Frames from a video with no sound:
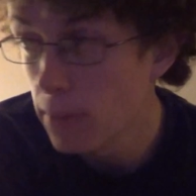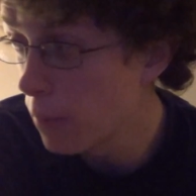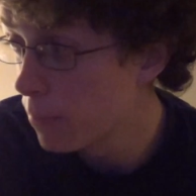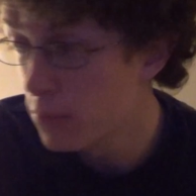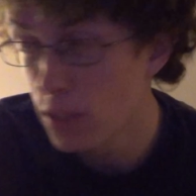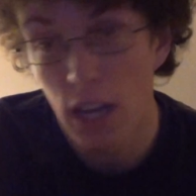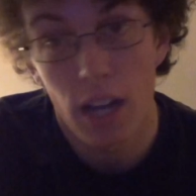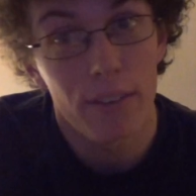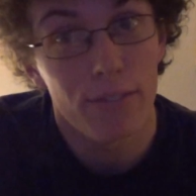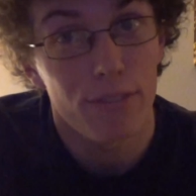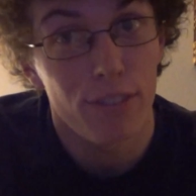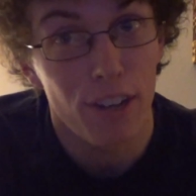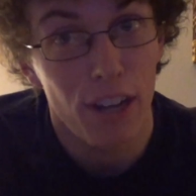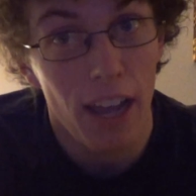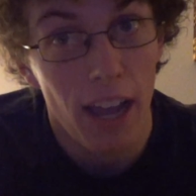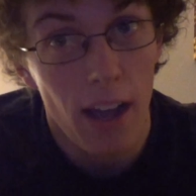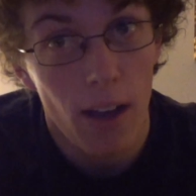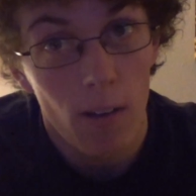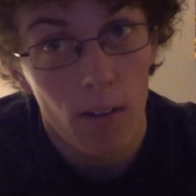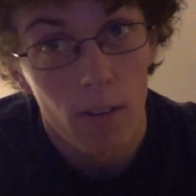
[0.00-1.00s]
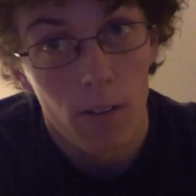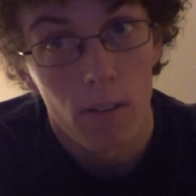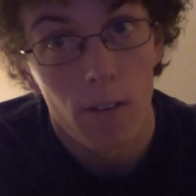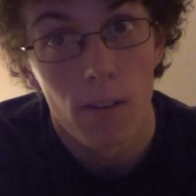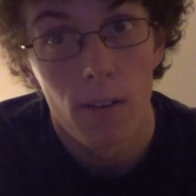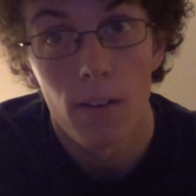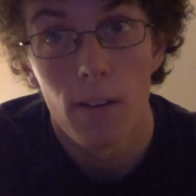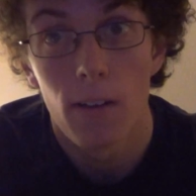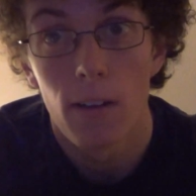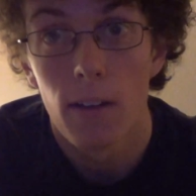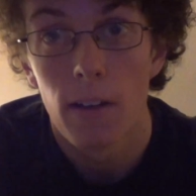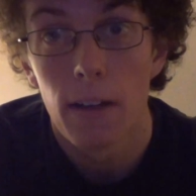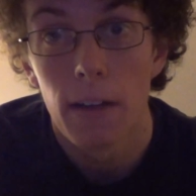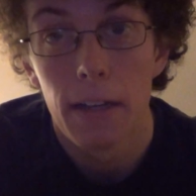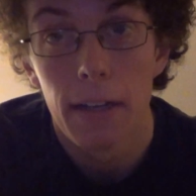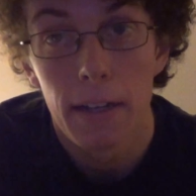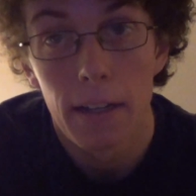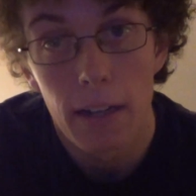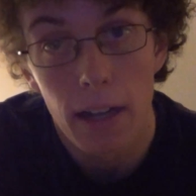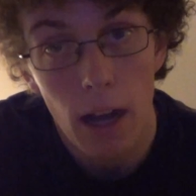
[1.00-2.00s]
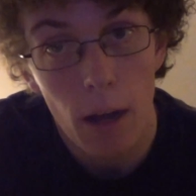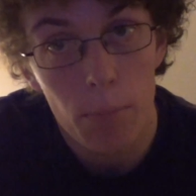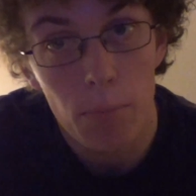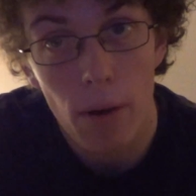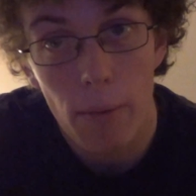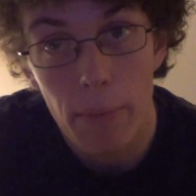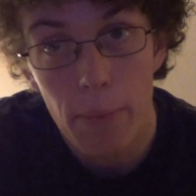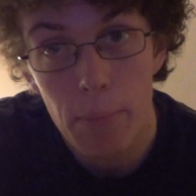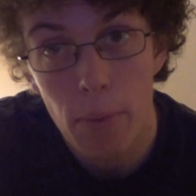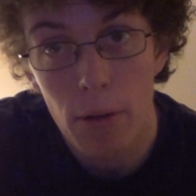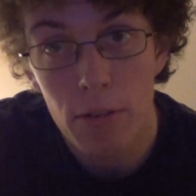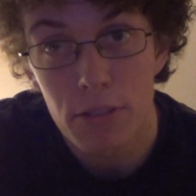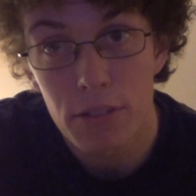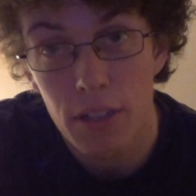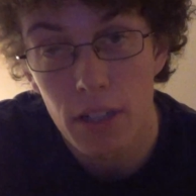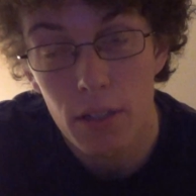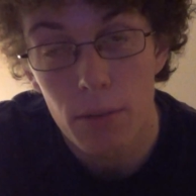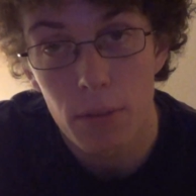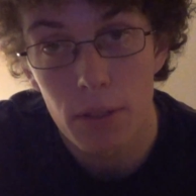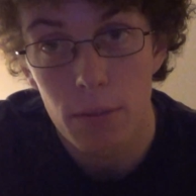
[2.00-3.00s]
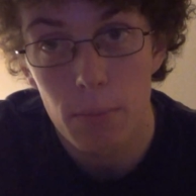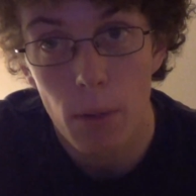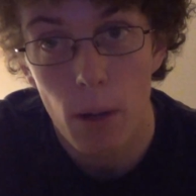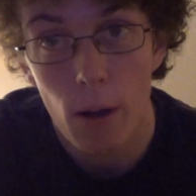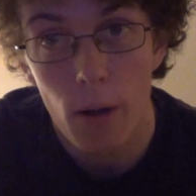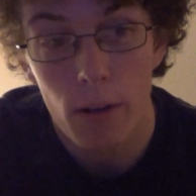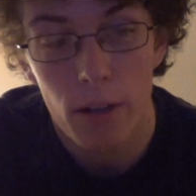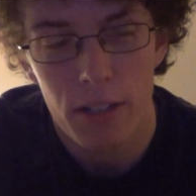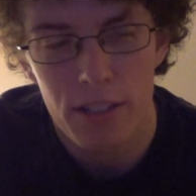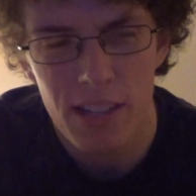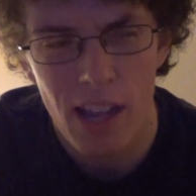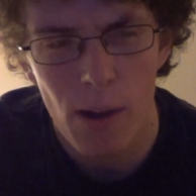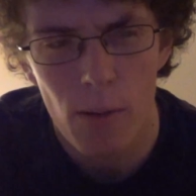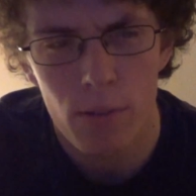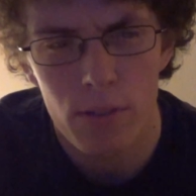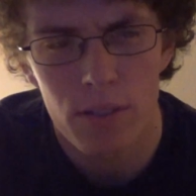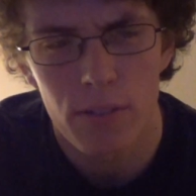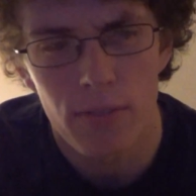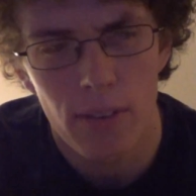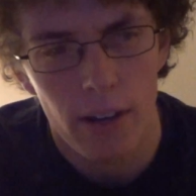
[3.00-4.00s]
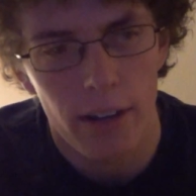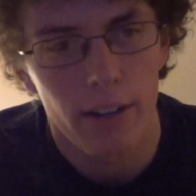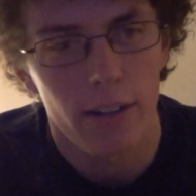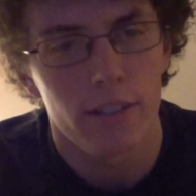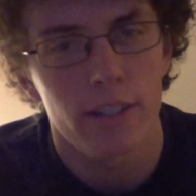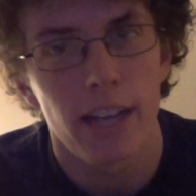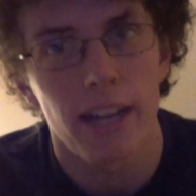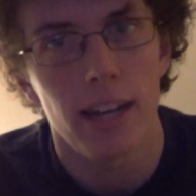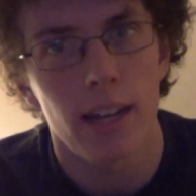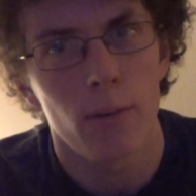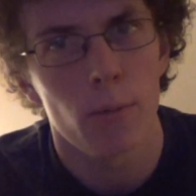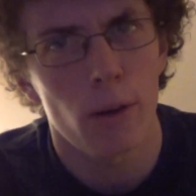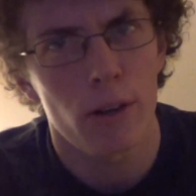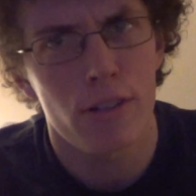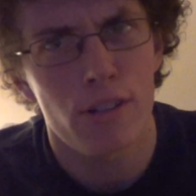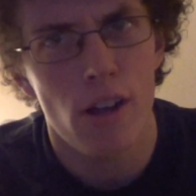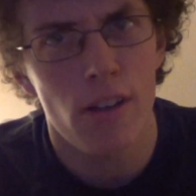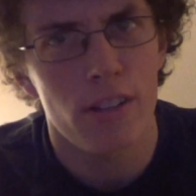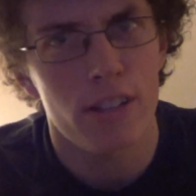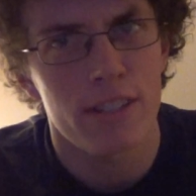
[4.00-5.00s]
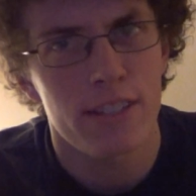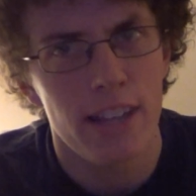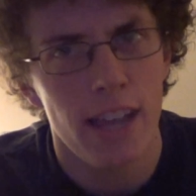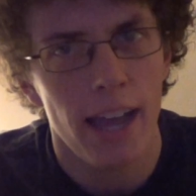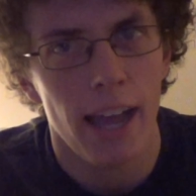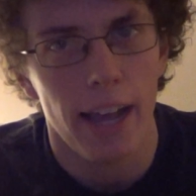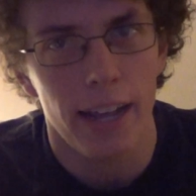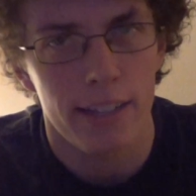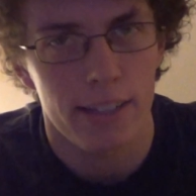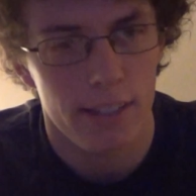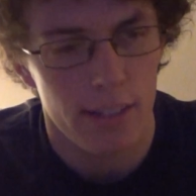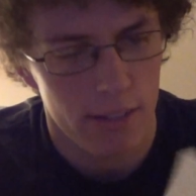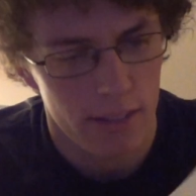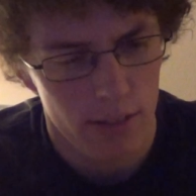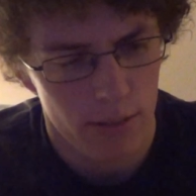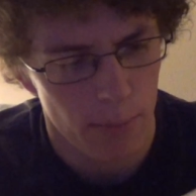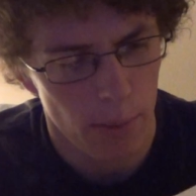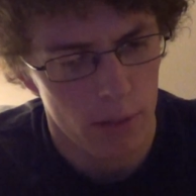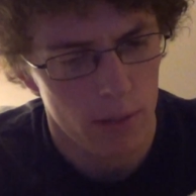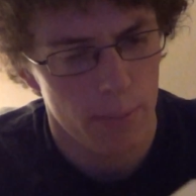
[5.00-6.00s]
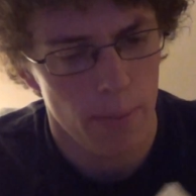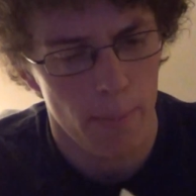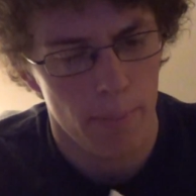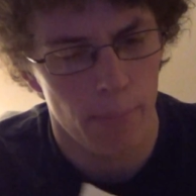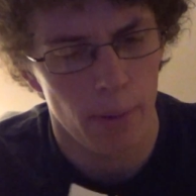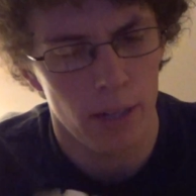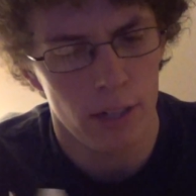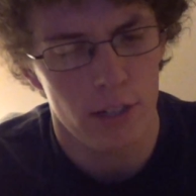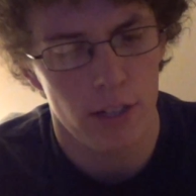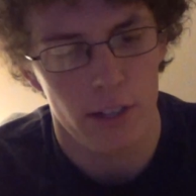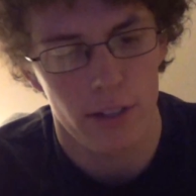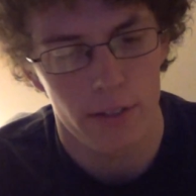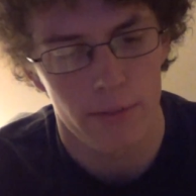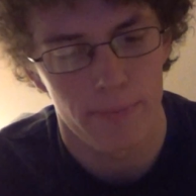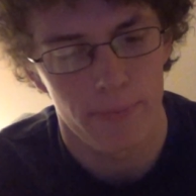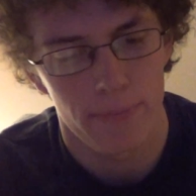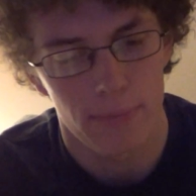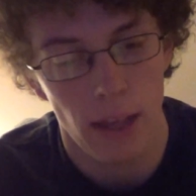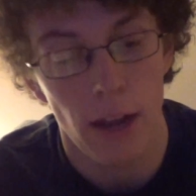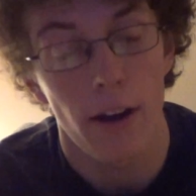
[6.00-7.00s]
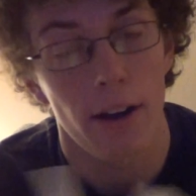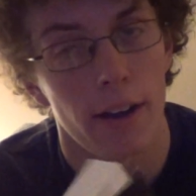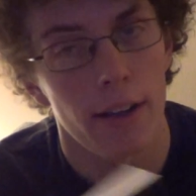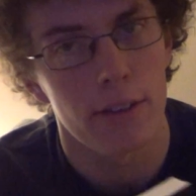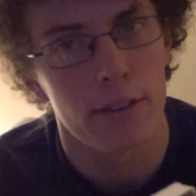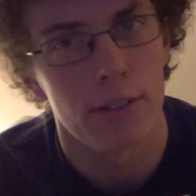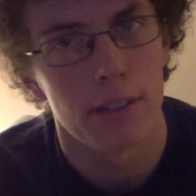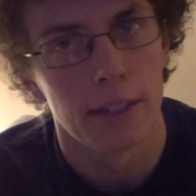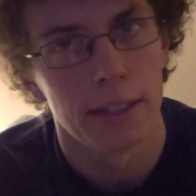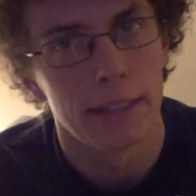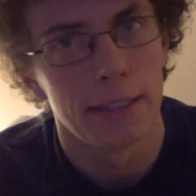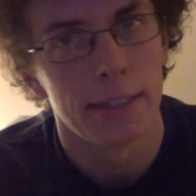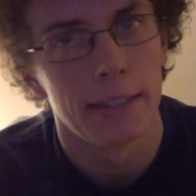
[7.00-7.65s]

I'm done for now. I'll probably post another one tomorrow because that wasn't very entertaining. Where's all the sex? It's supposed to be a bunch of. There it is.